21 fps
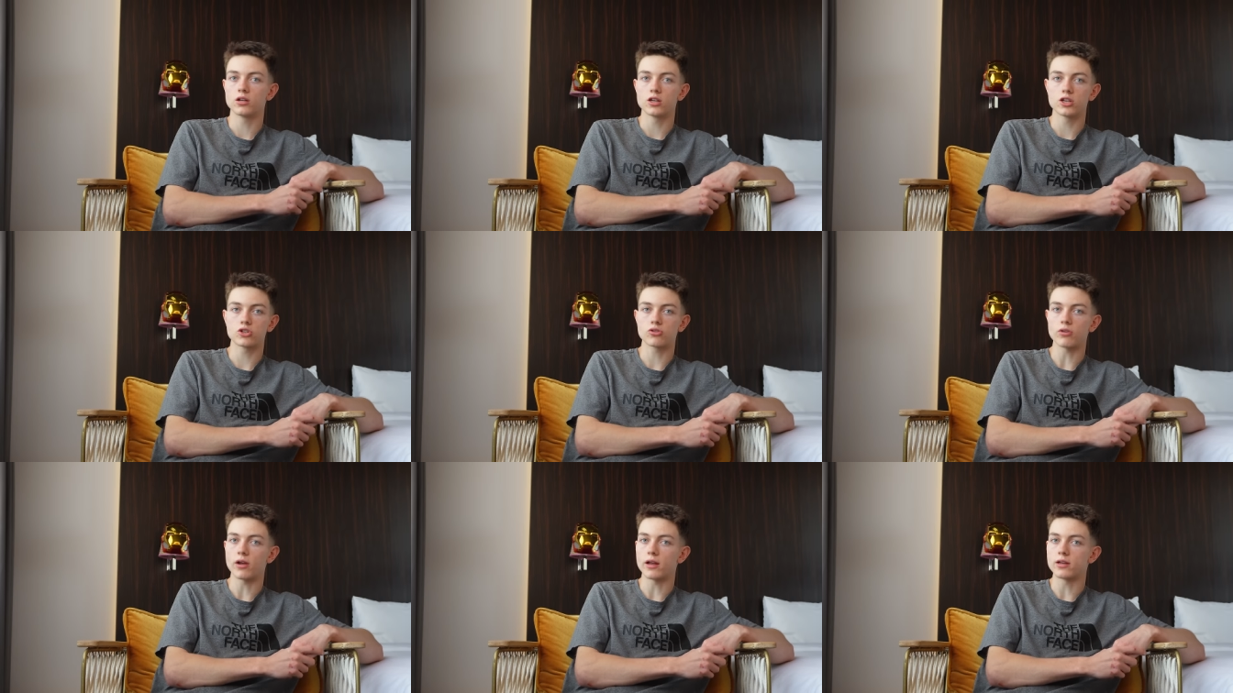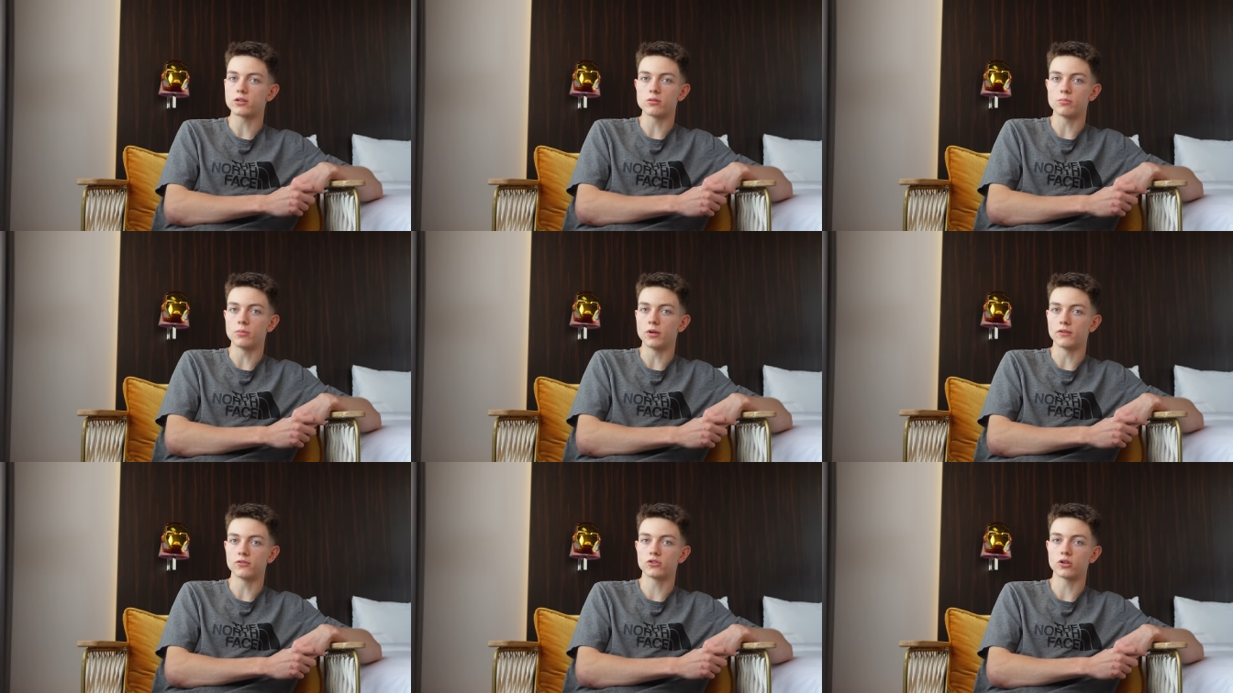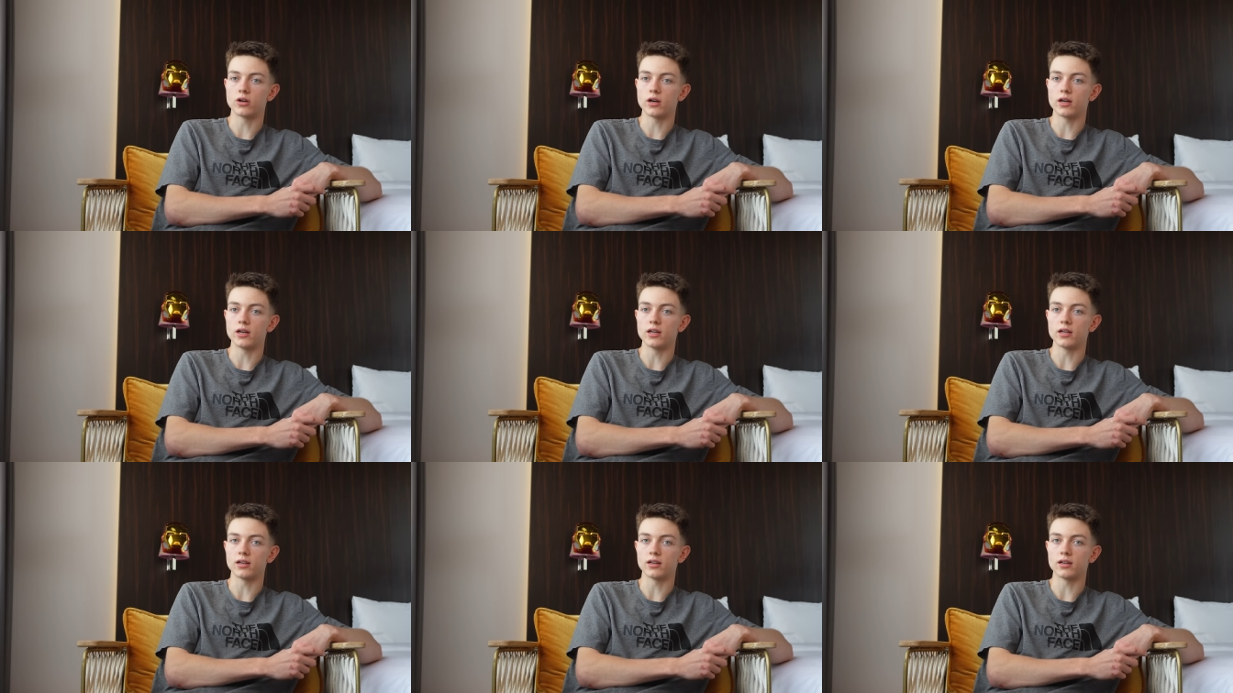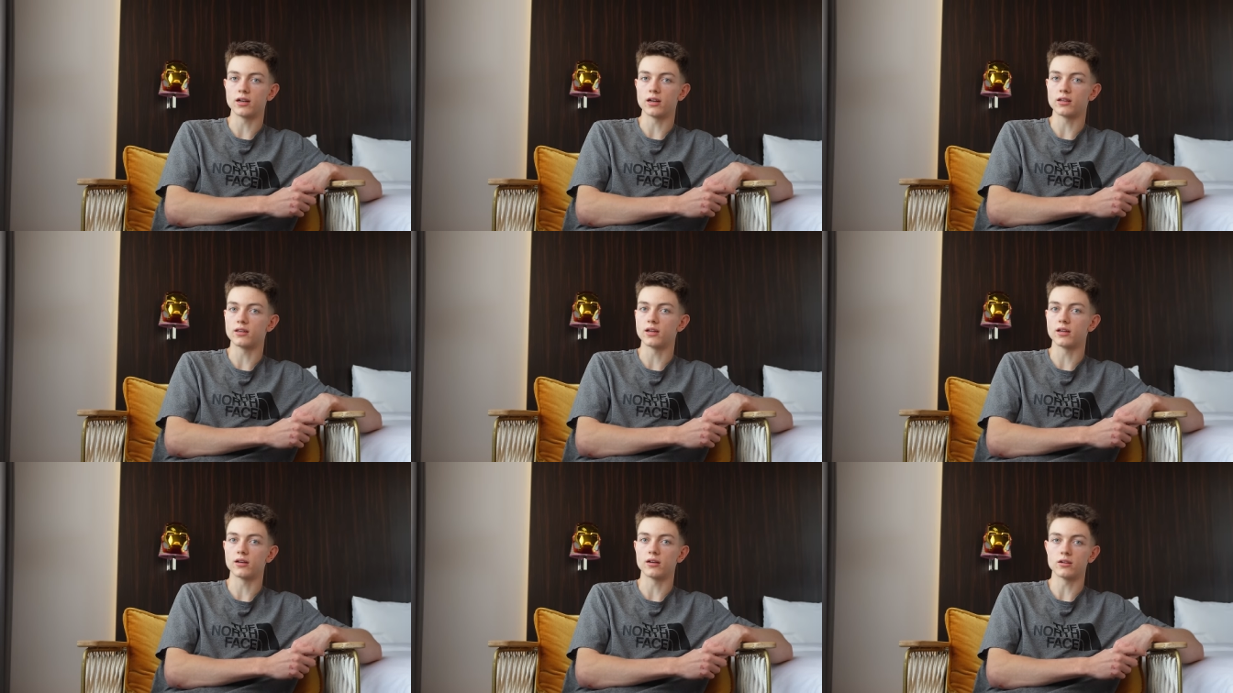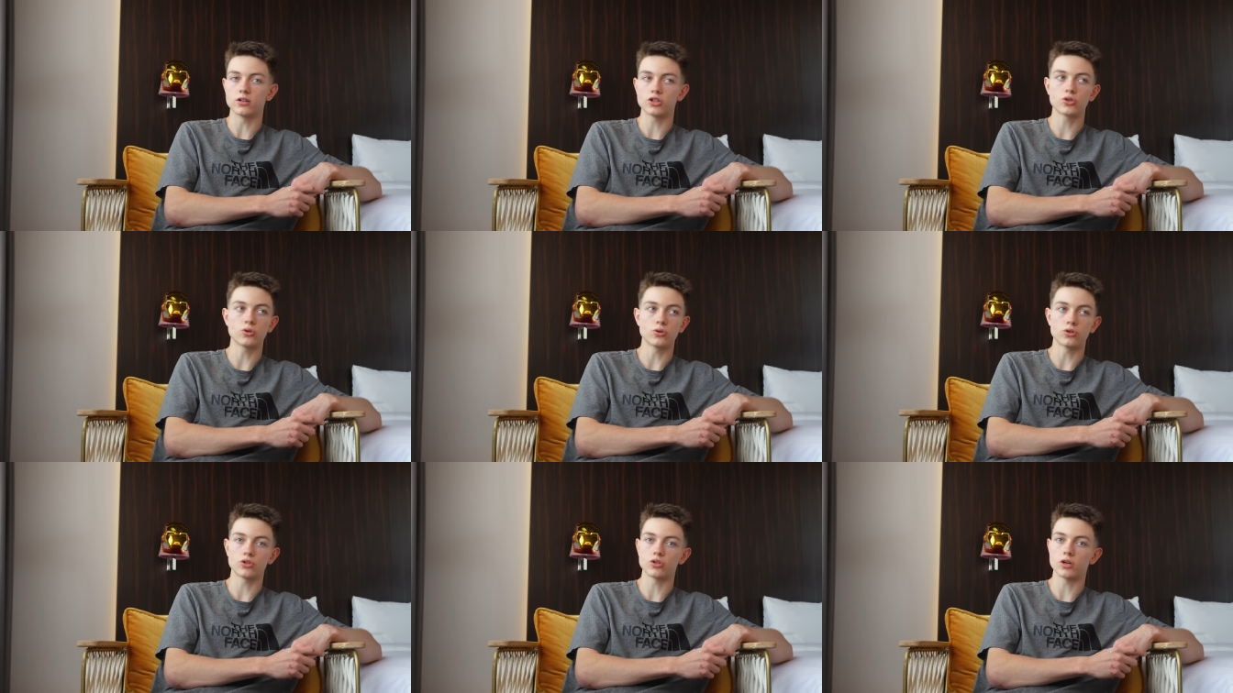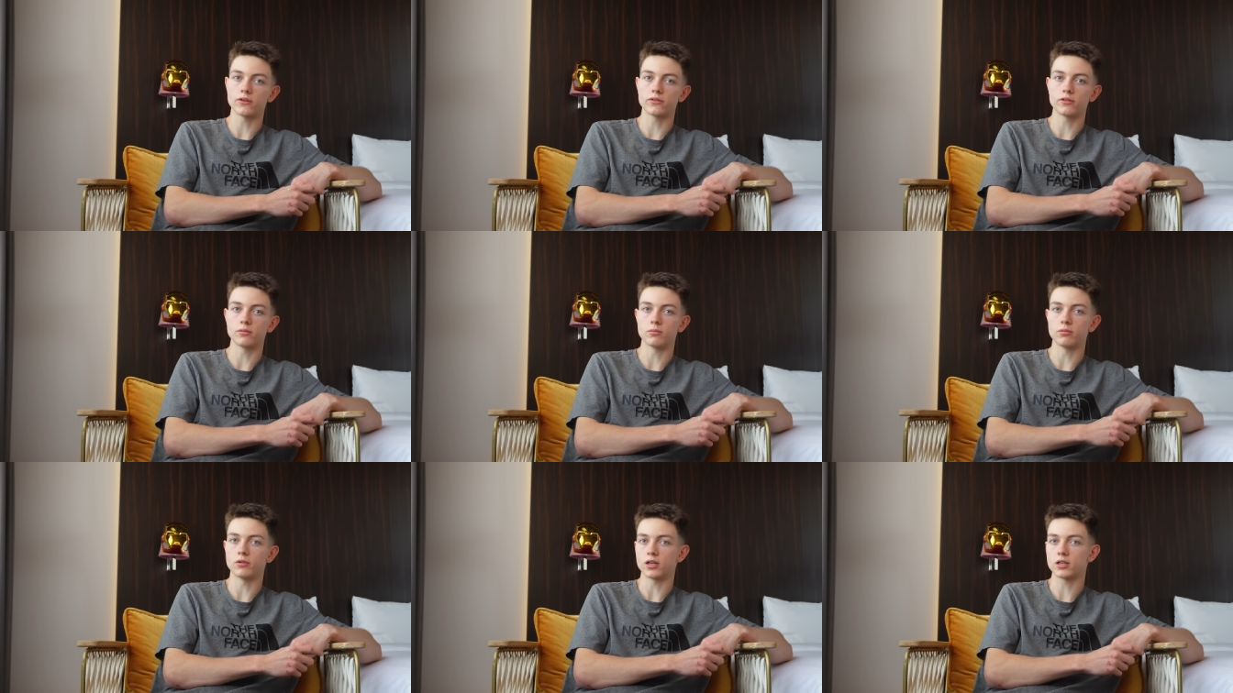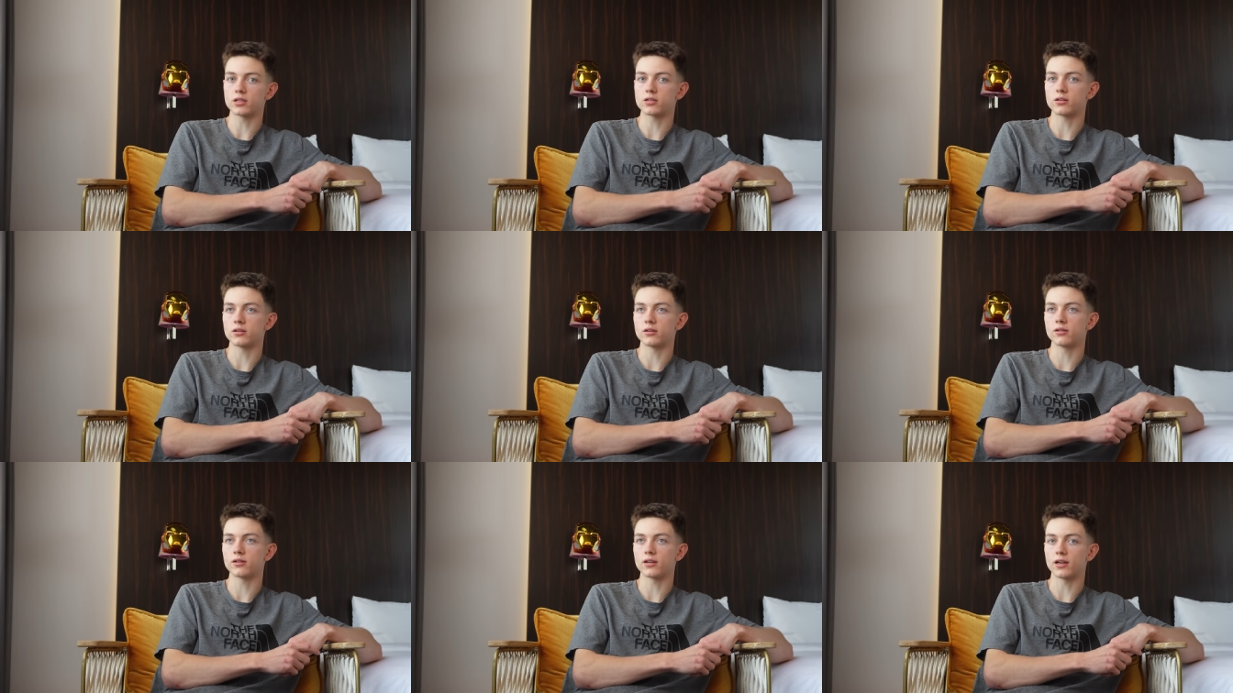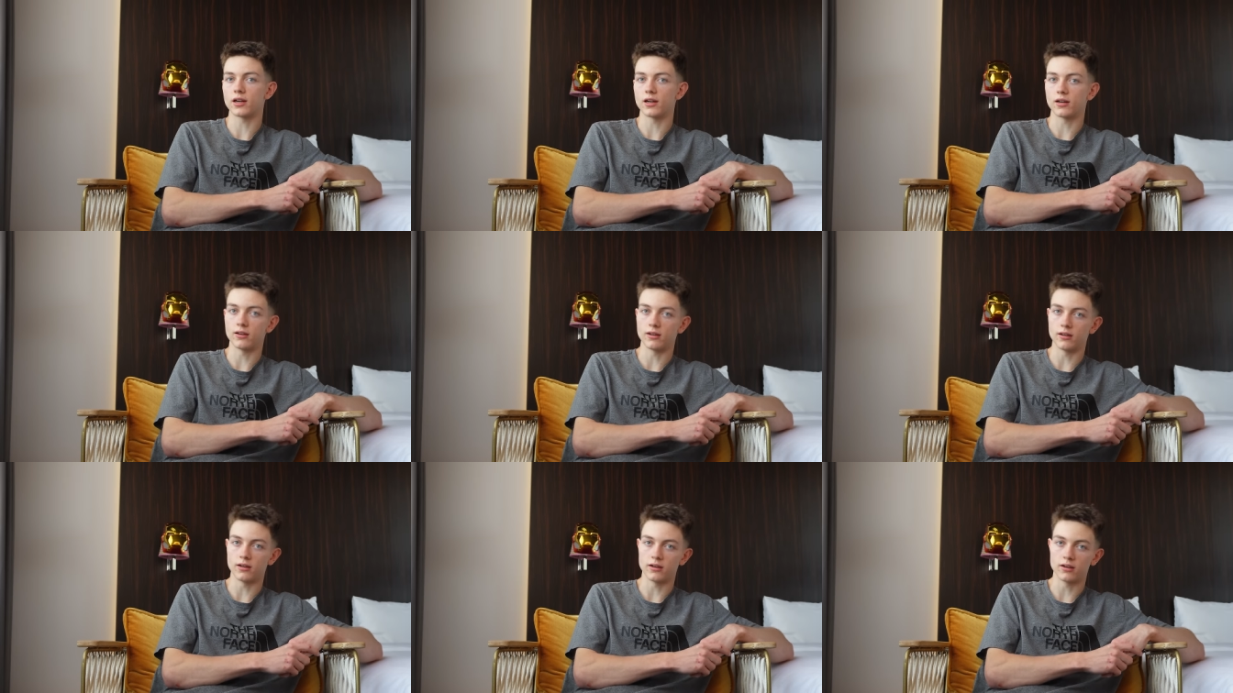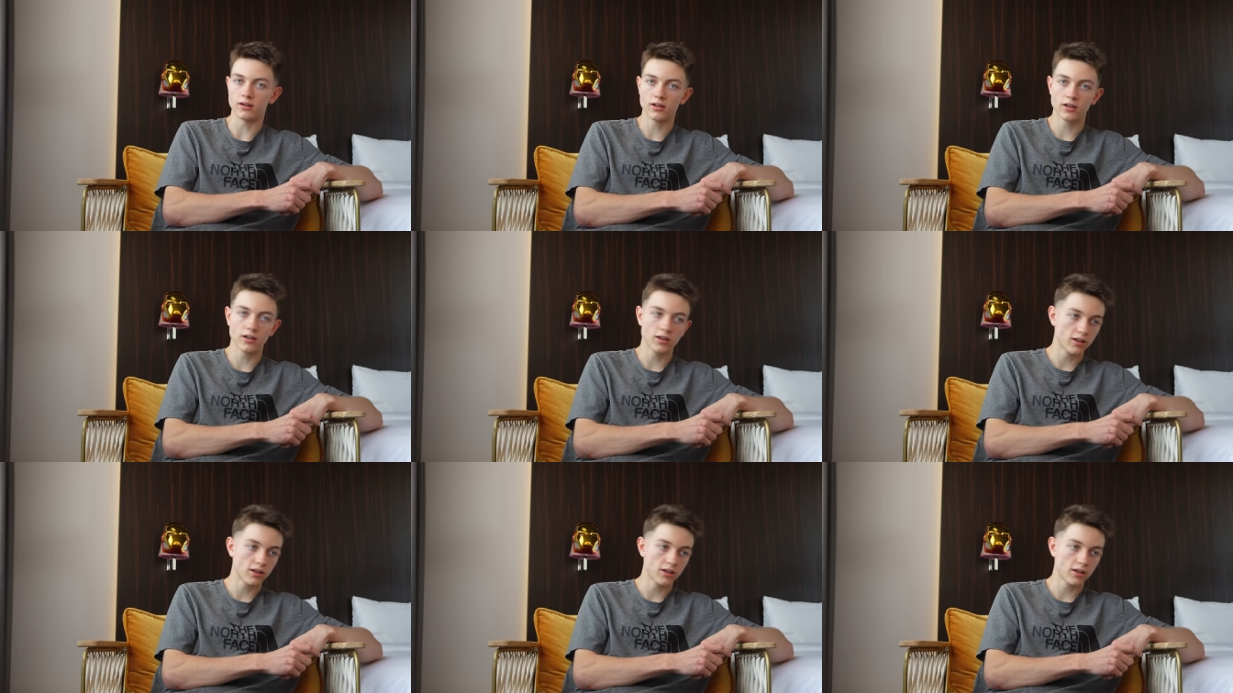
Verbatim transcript: straight into a bit of training, and then a short drive to Brixen, and then